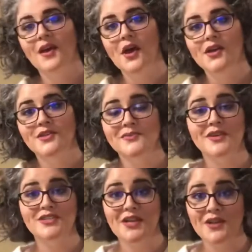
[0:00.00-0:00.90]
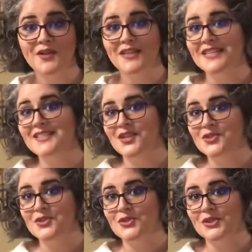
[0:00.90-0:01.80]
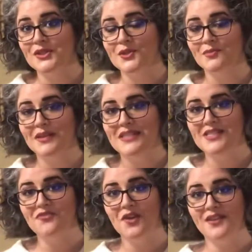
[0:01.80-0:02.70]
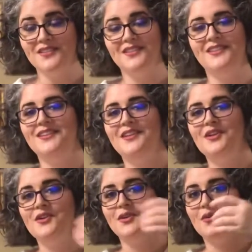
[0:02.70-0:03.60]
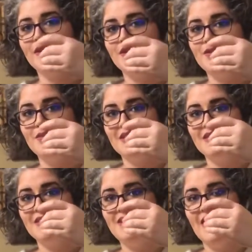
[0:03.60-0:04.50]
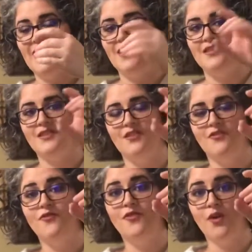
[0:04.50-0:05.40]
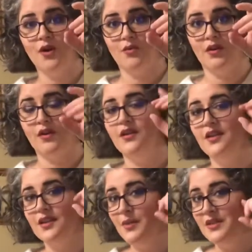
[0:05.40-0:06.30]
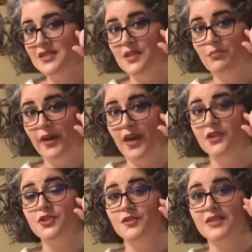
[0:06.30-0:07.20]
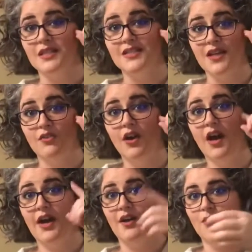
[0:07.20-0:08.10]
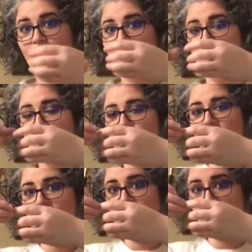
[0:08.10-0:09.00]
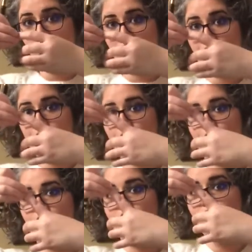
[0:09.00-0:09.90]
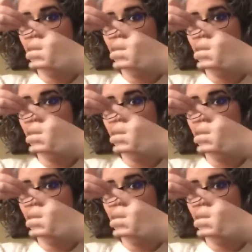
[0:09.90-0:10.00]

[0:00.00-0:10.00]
So on cello, the extensions are a little bit different. You're going to extend forward, that means in pitch, so it's going to sound higher when you move your hand closer to the bridge.